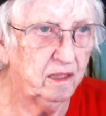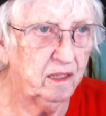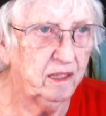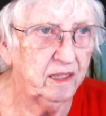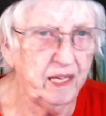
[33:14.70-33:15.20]

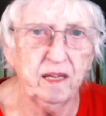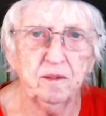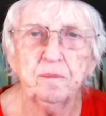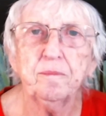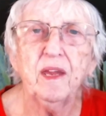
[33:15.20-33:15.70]
yeah.
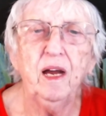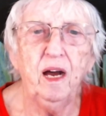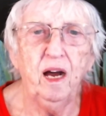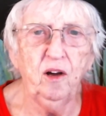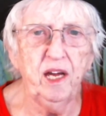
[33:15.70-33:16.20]

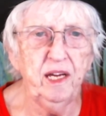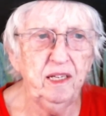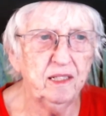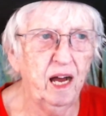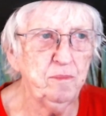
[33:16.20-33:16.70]
Okay,
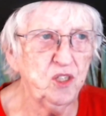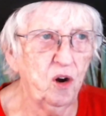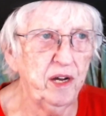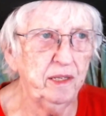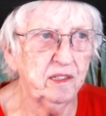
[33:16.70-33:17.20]
I'm
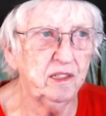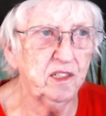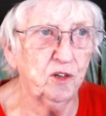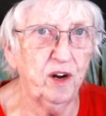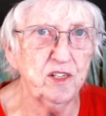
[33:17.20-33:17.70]
sorry to
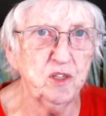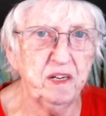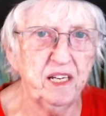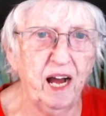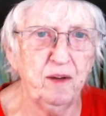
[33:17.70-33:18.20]
digress,
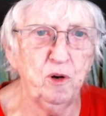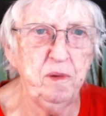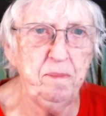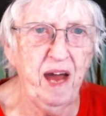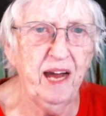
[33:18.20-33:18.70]
but I will be
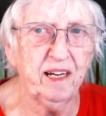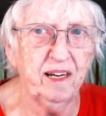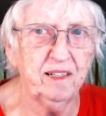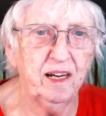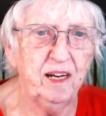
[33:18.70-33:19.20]
back
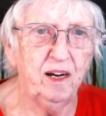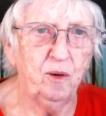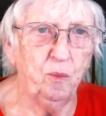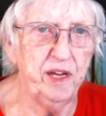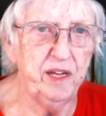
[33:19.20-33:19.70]

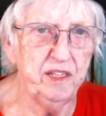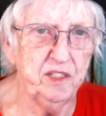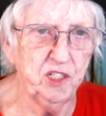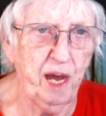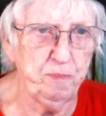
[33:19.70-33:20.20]
with
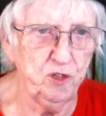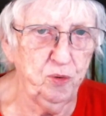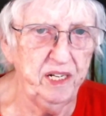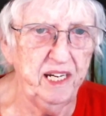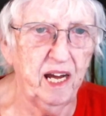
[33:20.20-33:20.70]
chapter
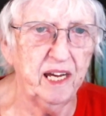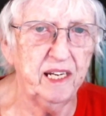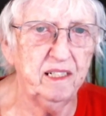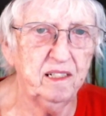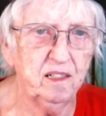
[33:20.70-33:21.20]

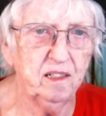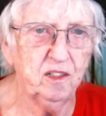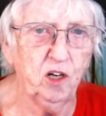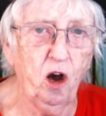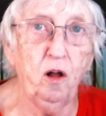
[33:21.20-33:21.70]
29
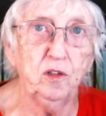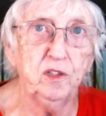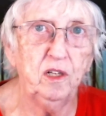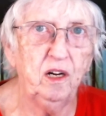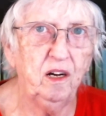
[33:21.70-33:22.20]
called
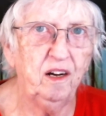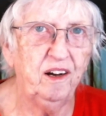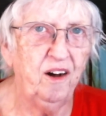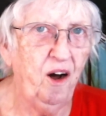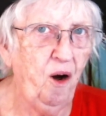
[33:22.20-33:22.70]

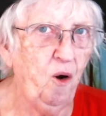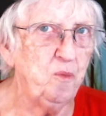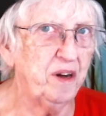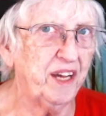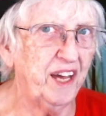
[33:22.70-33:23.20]
Home
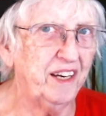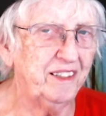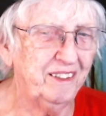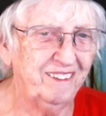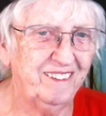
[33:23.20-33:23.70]
Again.
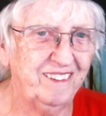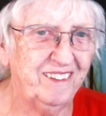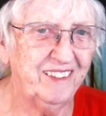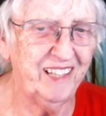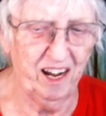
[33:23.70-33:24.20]

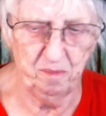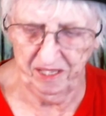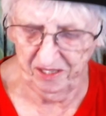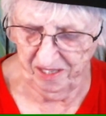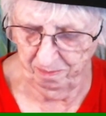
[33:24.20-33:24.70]
That'll be
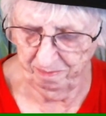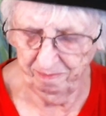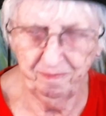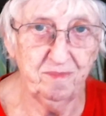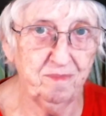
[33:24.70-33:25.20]
good.
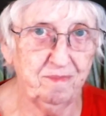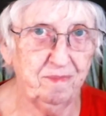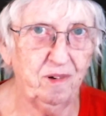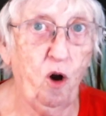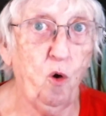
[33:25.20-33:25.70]

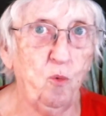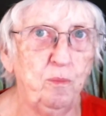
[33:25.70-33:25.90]
Home.